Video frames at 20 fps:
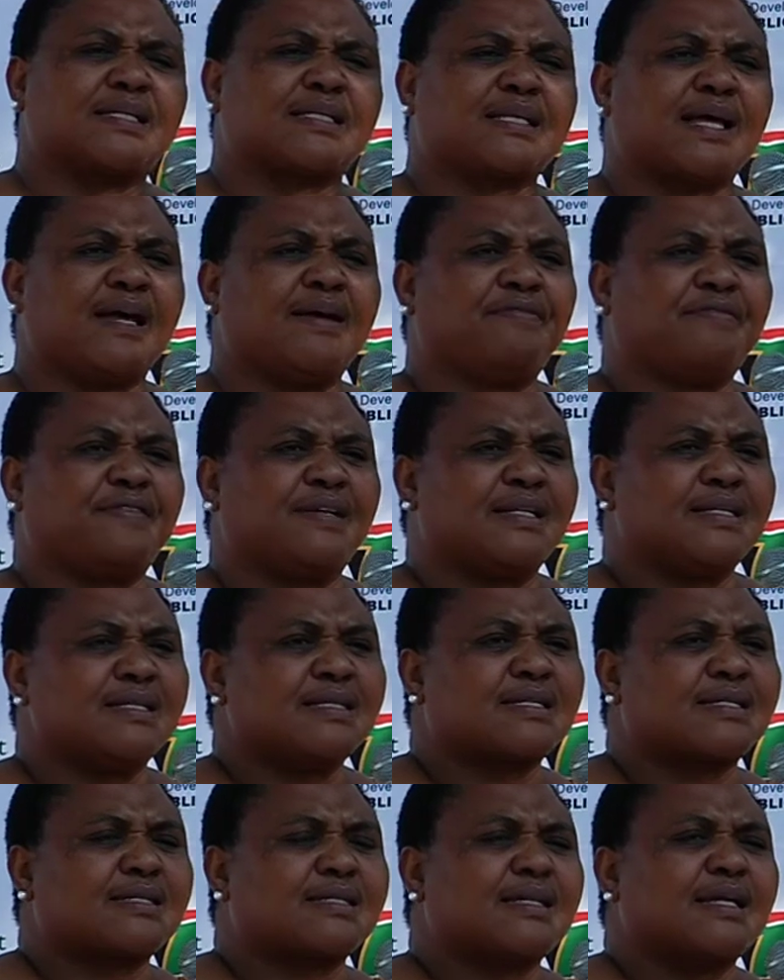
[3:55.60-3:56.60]

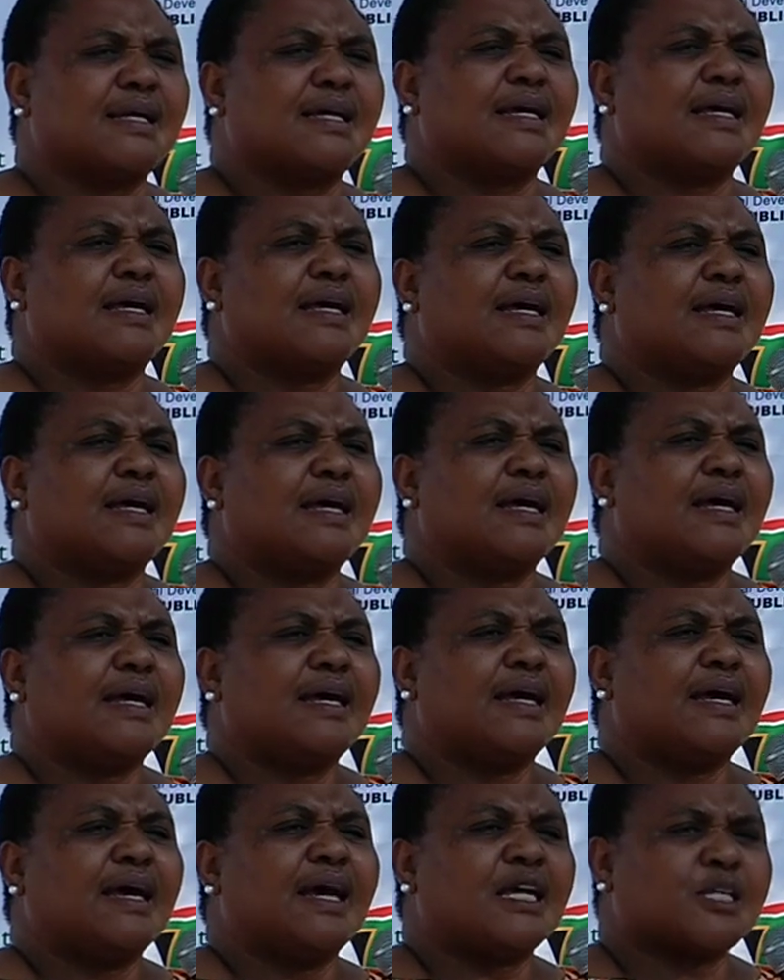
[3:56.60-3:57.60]
servants,
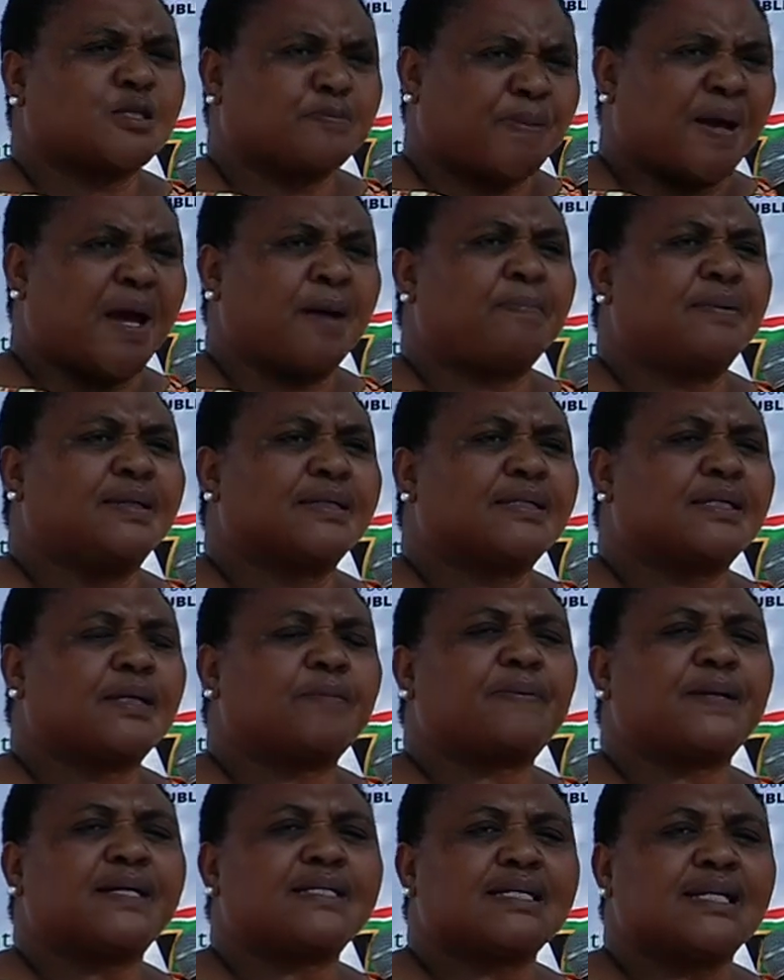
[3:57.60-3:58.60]
as public
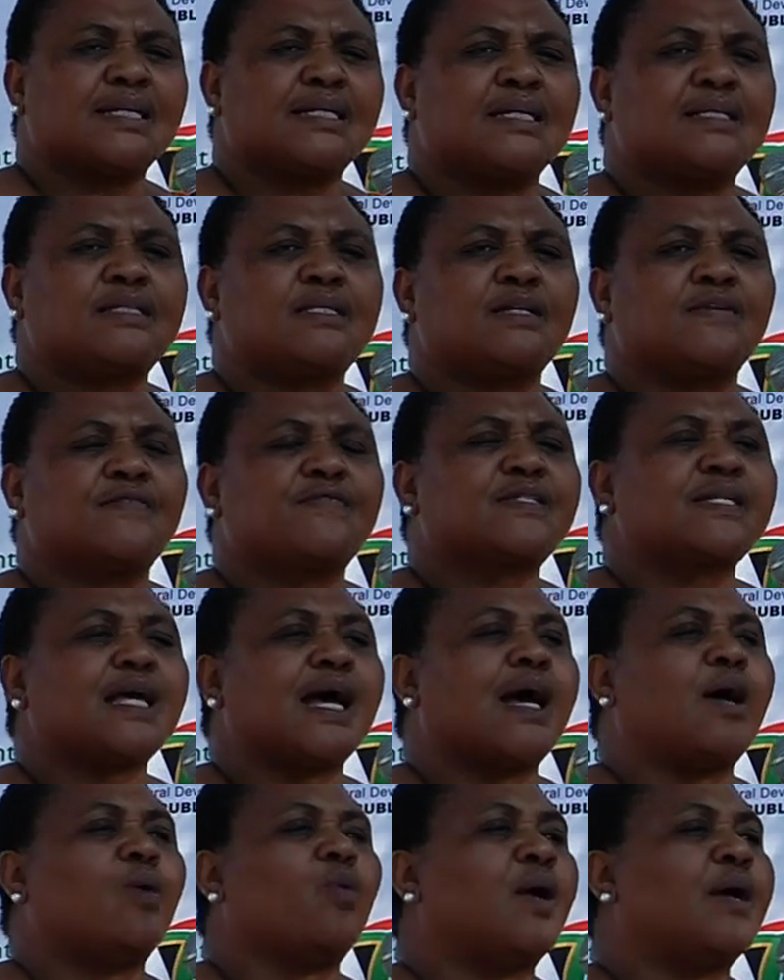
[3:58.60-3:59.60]
representatives,
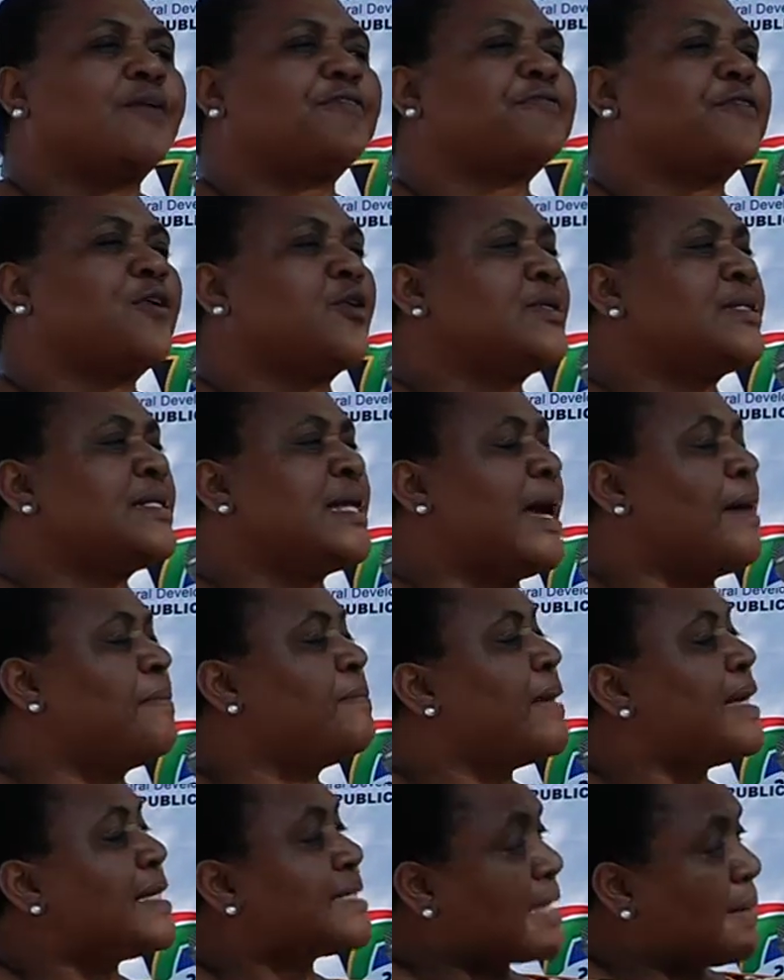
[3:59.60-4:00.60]
our phone
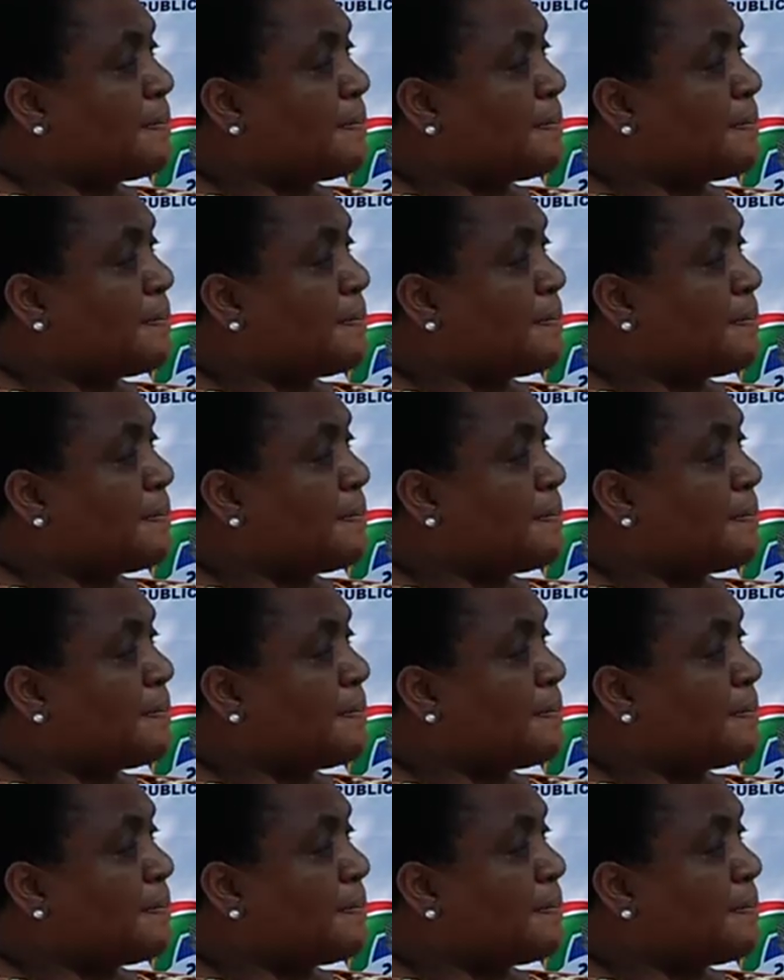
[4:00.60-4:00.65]
numbers